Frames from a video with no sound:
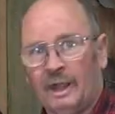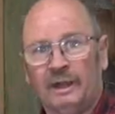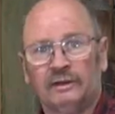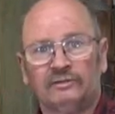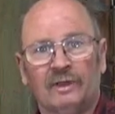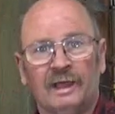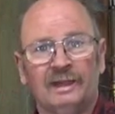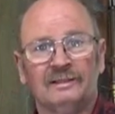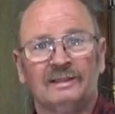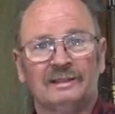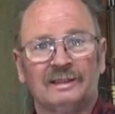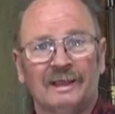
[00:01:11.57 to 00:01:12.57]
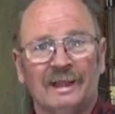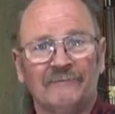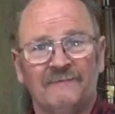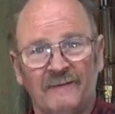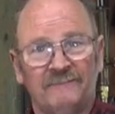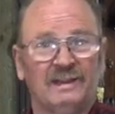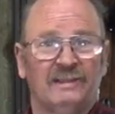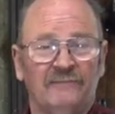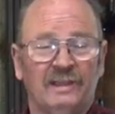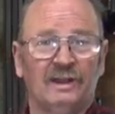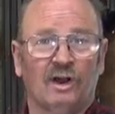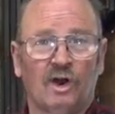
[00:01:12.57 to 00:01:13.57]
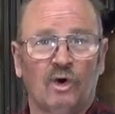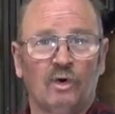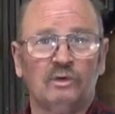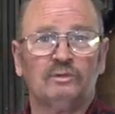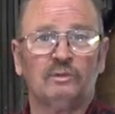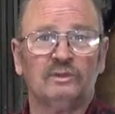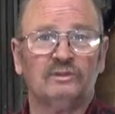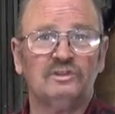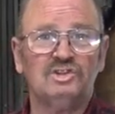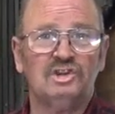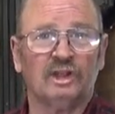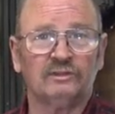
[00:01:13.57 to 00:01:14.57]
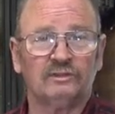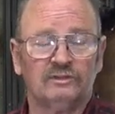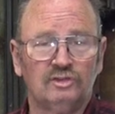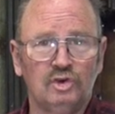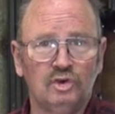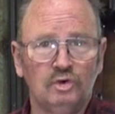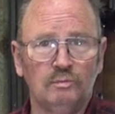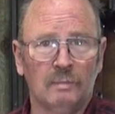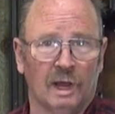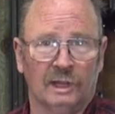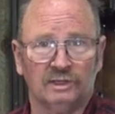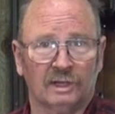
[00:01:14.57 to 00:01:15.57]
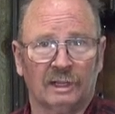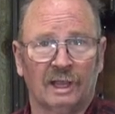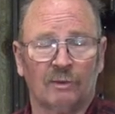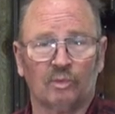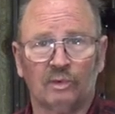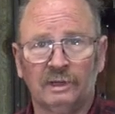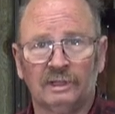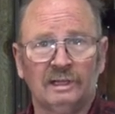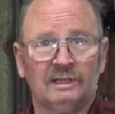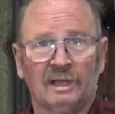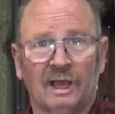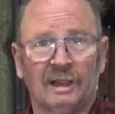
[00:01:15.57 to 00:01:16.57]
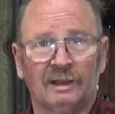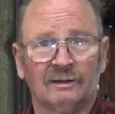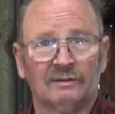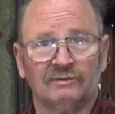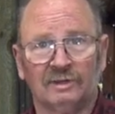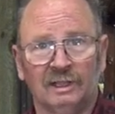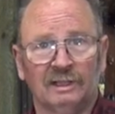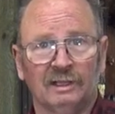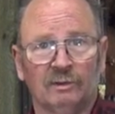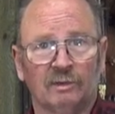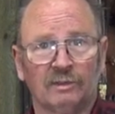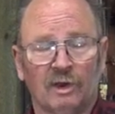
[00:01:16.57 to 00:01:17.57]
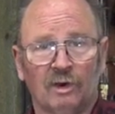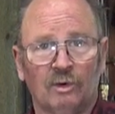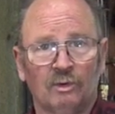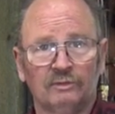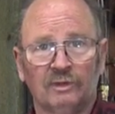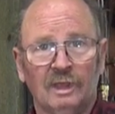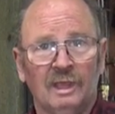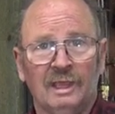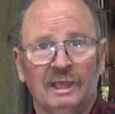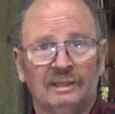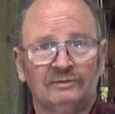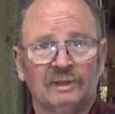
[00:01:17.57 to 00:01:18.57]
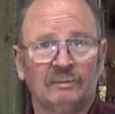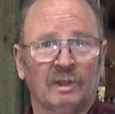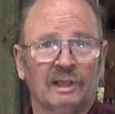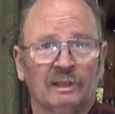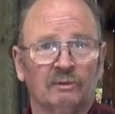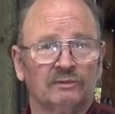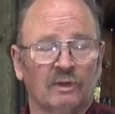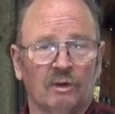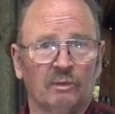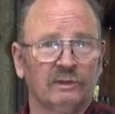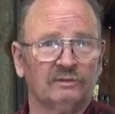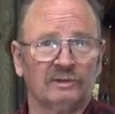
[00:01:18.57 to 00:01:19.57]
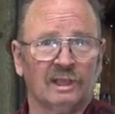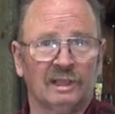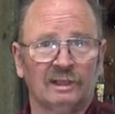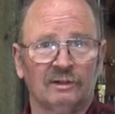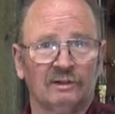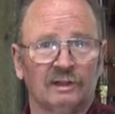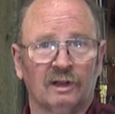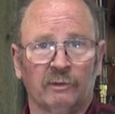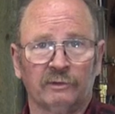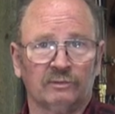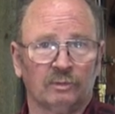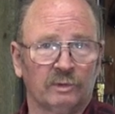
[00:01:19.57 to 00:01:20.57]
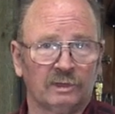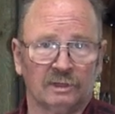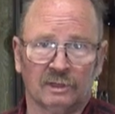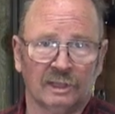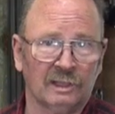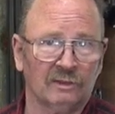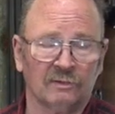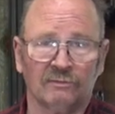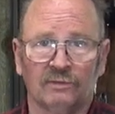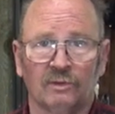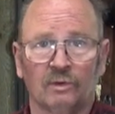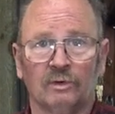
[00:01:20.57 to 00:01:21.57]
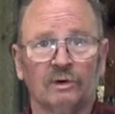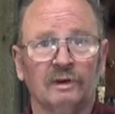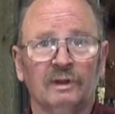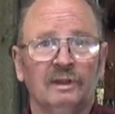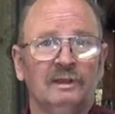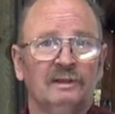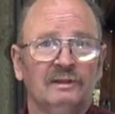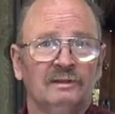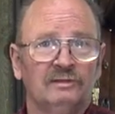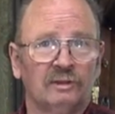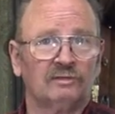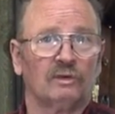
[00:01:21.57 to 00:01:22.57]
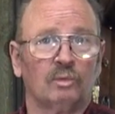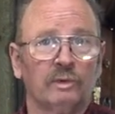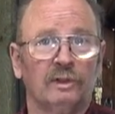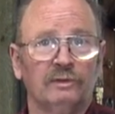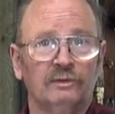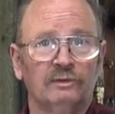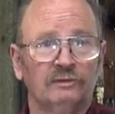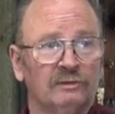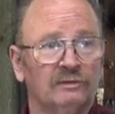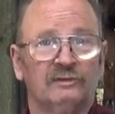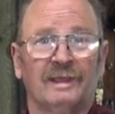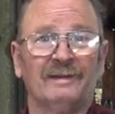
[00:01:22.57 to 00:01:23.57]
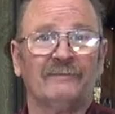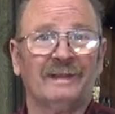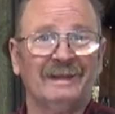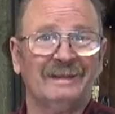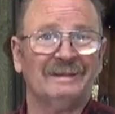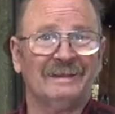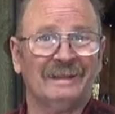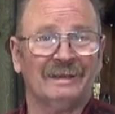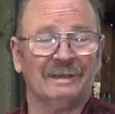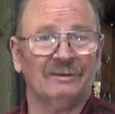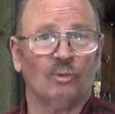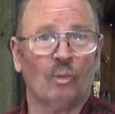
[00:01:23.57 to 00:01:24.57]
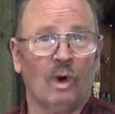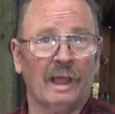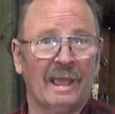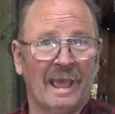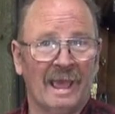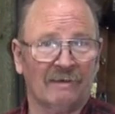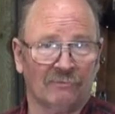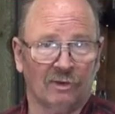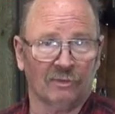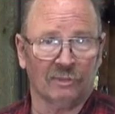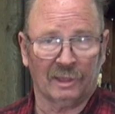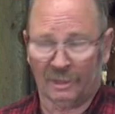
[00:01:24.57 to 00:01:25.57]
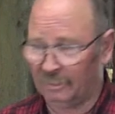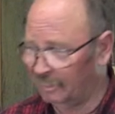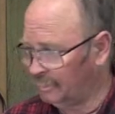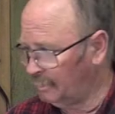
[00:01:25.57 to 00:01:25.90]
And I decided that that 50 feet of hose was just too much. I got really tired of dealing with hose. It seemed like it was always tangled. It always wanted to lay on the floor. Just a real nuisance. And if I didn't need it, why have all that?